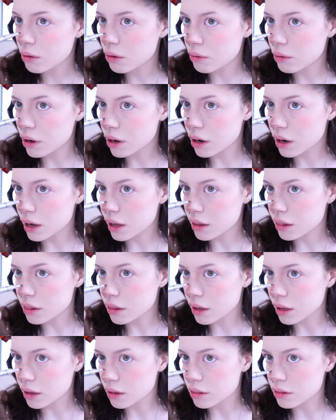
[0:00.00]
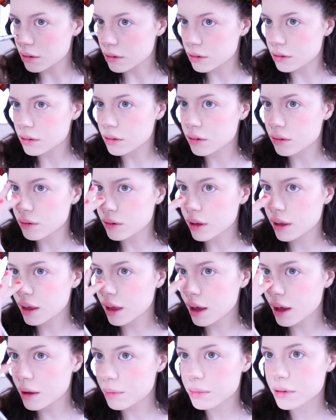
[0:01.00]
where I think there's little
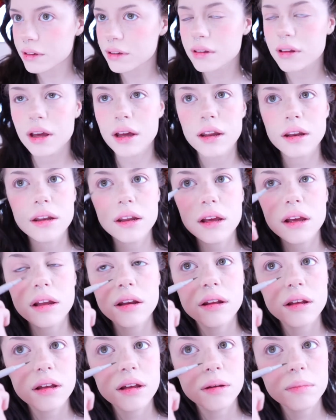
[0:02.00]
gaps that need